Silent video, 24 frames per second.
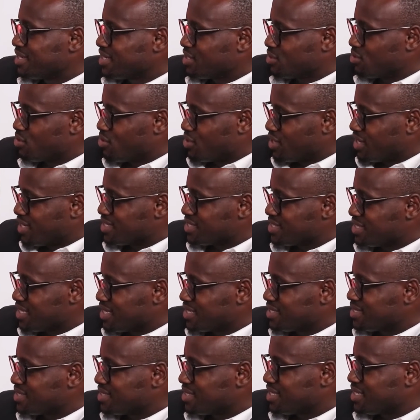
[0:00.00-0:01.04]
recognize
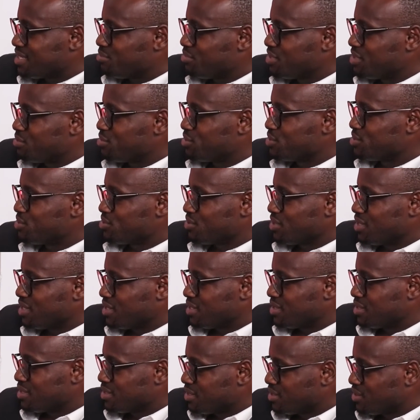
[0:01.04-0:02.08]
that, and be able to
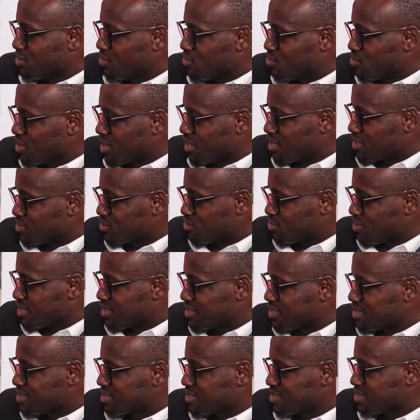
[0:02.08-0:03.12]
really work
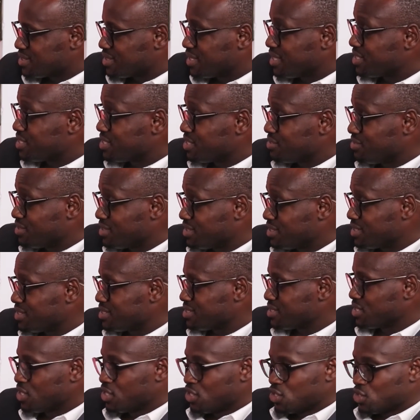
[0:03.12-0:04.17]
towards achieving
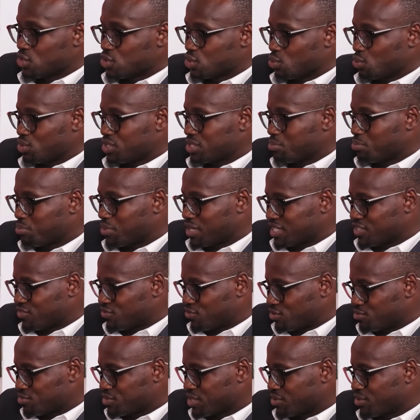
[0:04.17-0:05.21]
this. So which
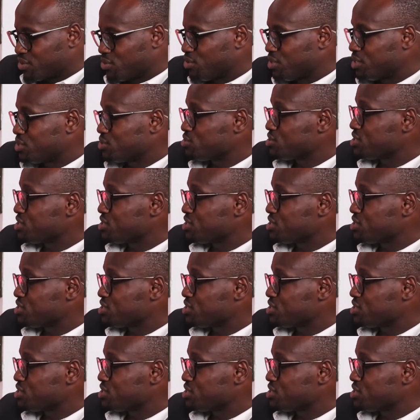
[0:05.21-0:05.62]
platforms are we going